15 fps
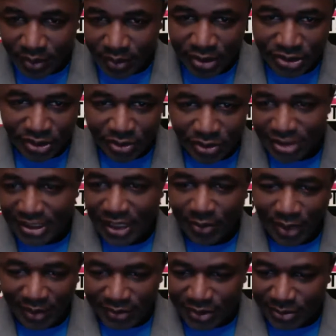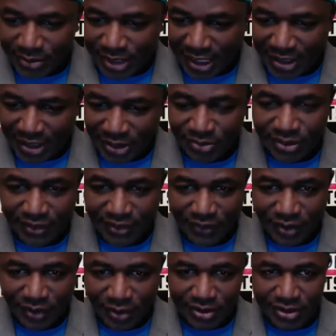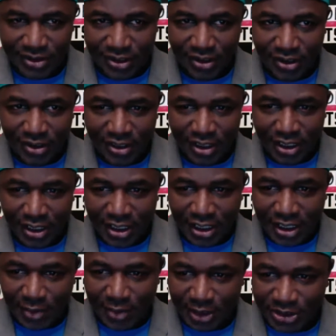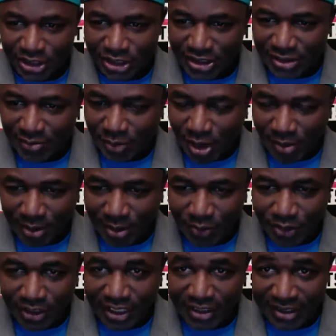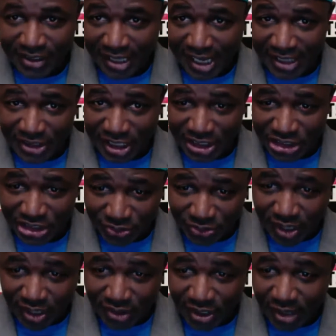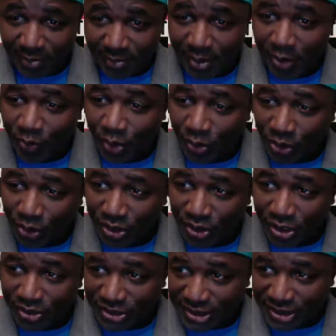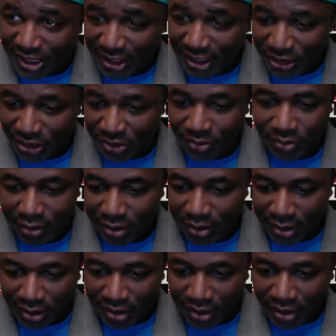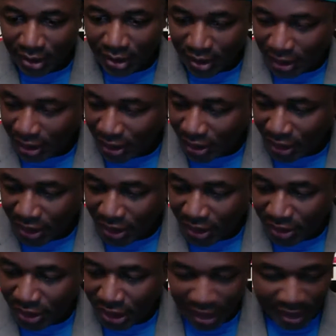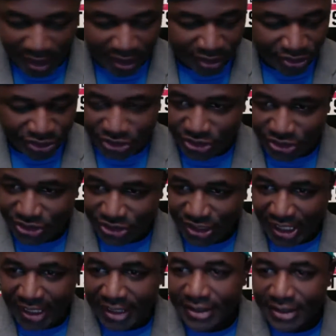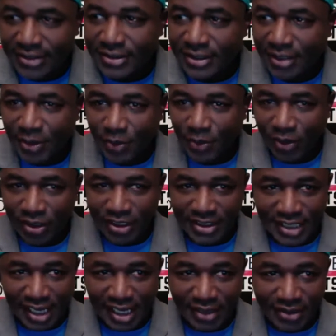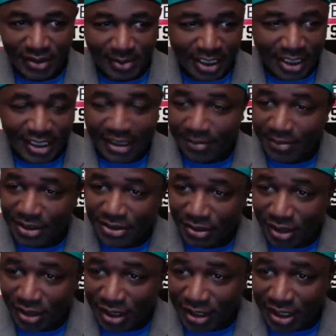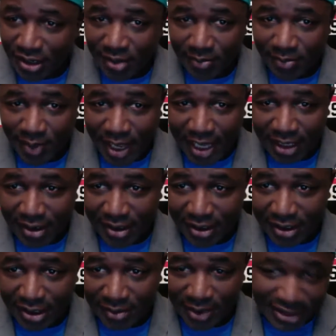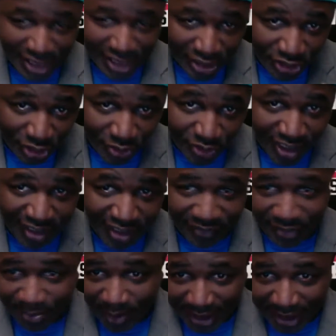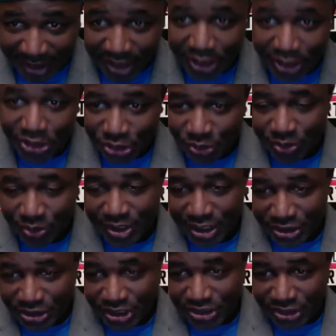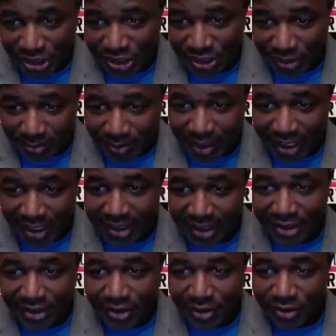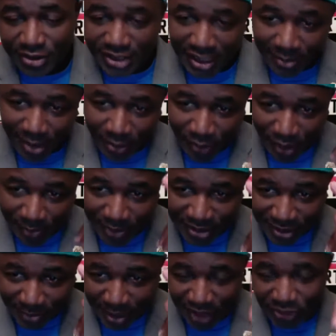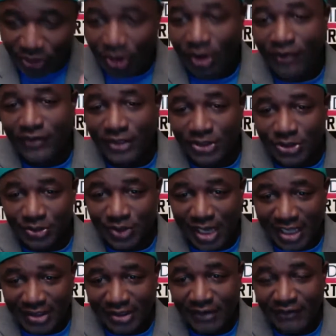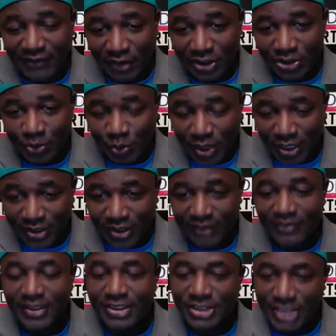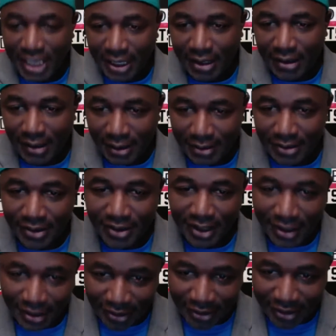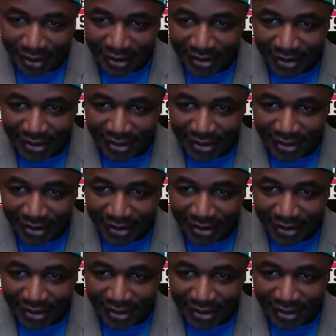So it looks like we're having some technical difficulties here. Just a moment, and we'll get that straightened up, and we will continue here in just a sec. Let me work this out, and I'm going to get Mr. Lardieri back on here because I know not everybody tuned in just to hear me or see me represent my Dolphins, who got their first win of the Jay Cutler era